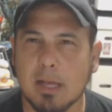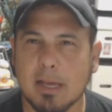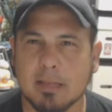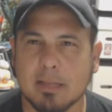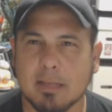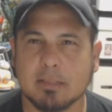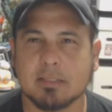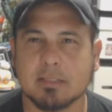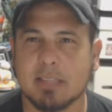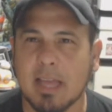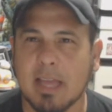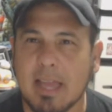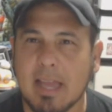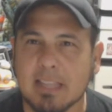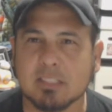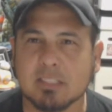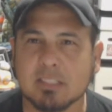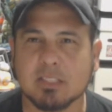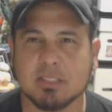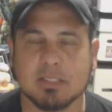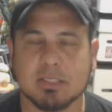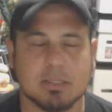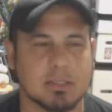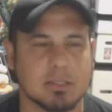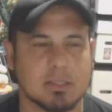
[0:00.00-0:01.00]

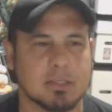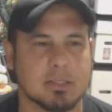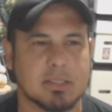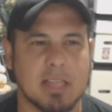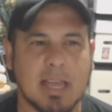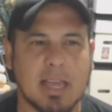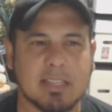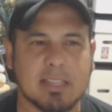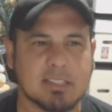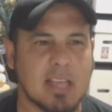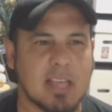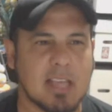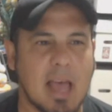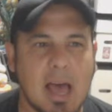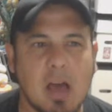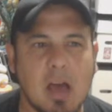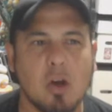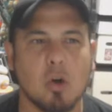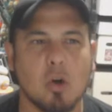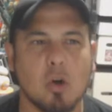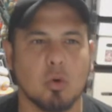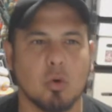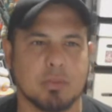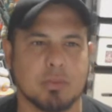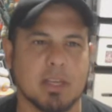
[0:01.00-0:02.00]
that's
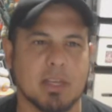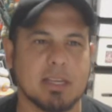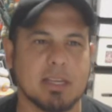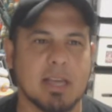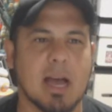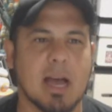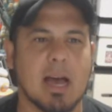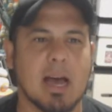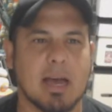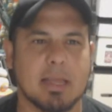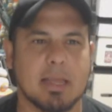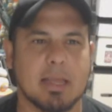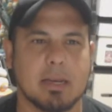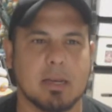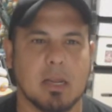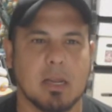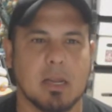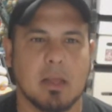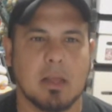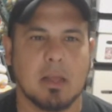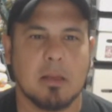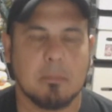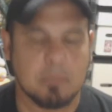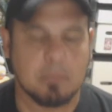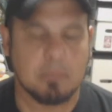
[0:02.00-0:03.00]
how they got
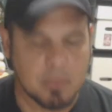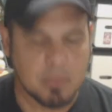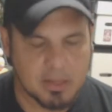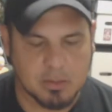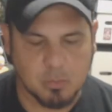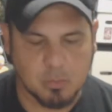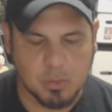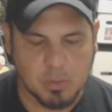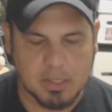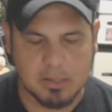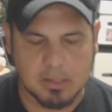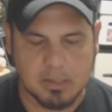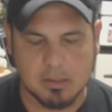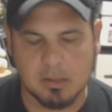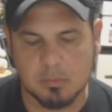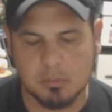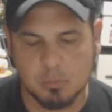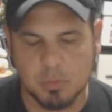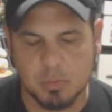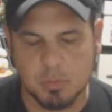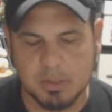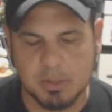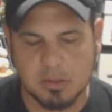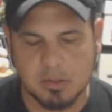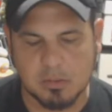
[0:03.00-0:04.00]
when
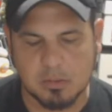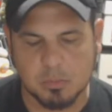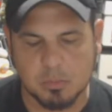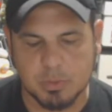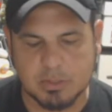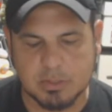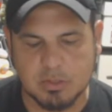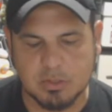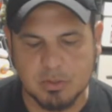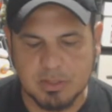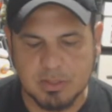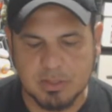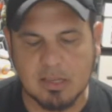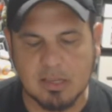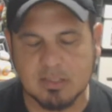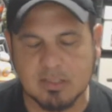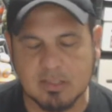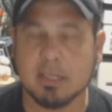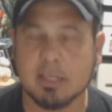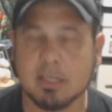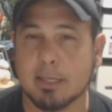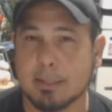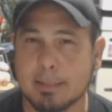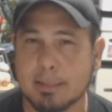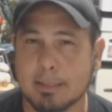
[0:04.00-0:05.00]
with
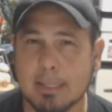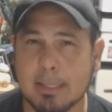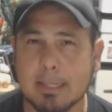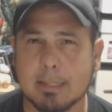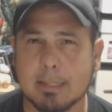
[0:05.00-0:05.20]
2000 AD,